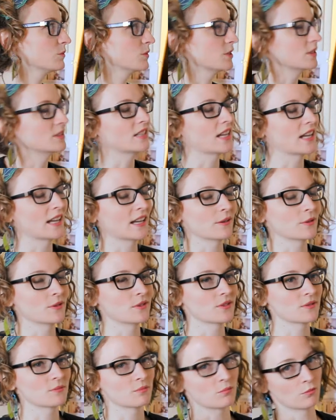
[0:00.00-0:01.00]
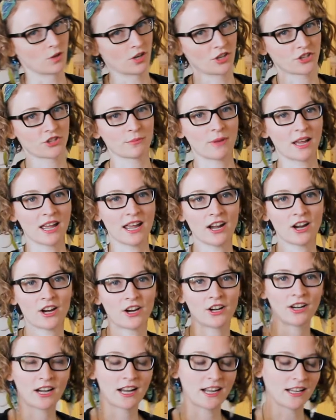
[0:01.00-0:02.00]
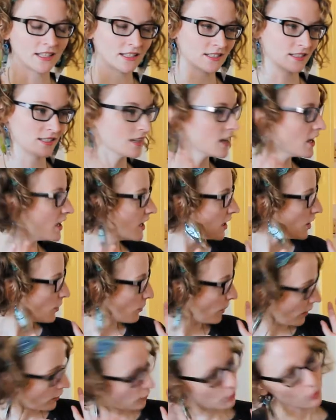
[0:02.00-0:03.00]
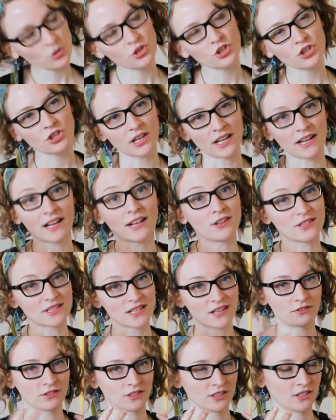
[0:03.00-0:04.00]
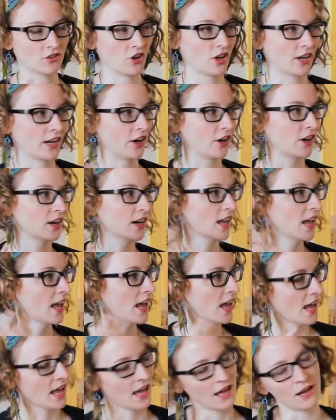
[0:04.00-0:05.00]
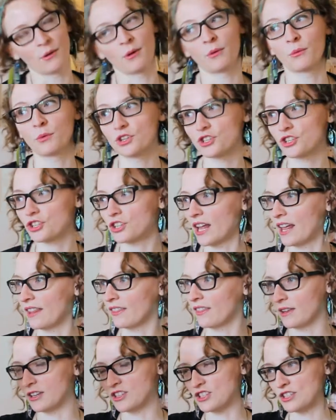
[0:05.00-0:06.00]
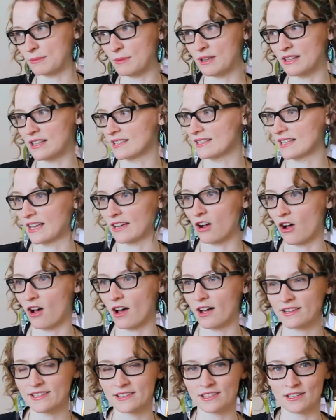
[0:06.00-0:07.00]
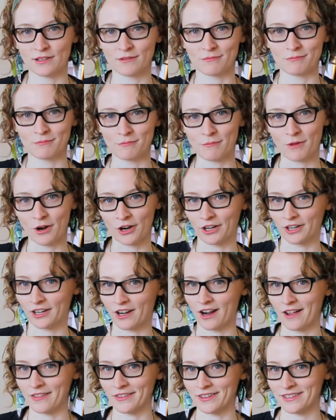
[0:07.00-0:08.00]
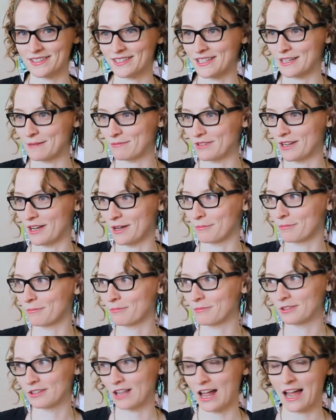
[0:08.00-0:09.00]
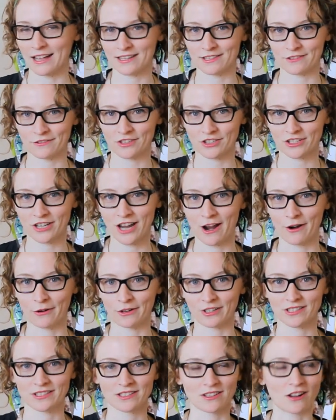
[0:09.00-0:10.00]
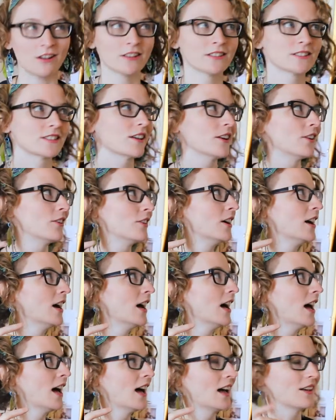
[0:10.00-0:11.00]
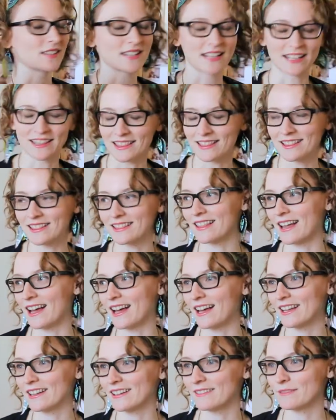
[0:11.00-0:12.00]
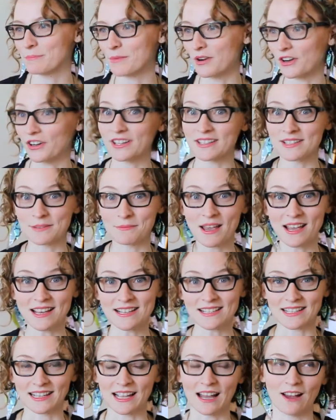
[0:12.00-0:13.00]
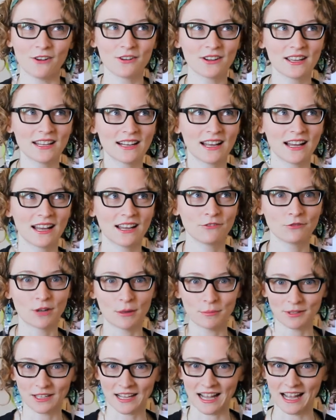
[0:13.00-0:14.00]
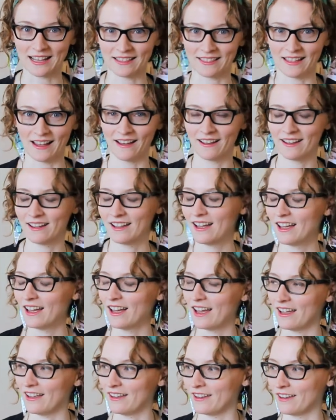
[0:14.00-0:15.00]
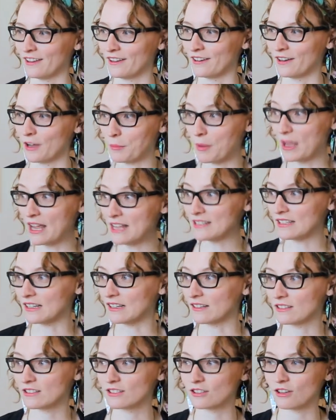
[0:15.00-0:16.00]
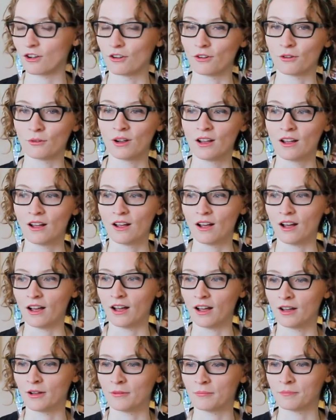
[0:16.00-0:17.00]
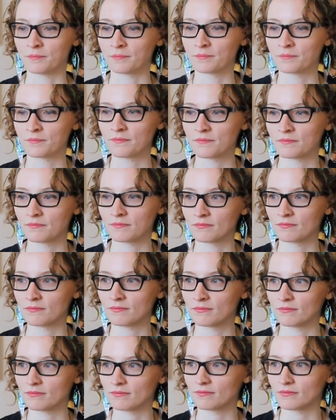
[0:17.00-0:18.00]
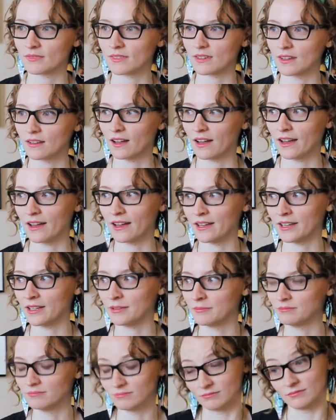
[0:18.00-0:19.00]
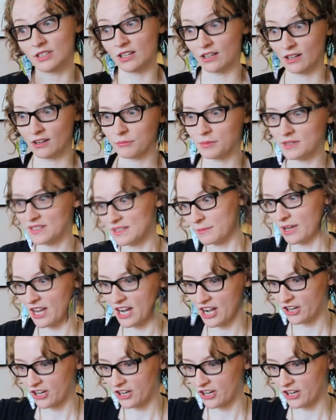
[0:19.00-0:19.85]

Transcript: One day I was washing my hair and went whoosh, and I used to have really long hair. And I went whoosh, and it just made this like awesome mark on the steamed up glass of the shower stall. So I was like, that mark is amazing. How can I replicate that in a painting? So um, I cut off a piece of my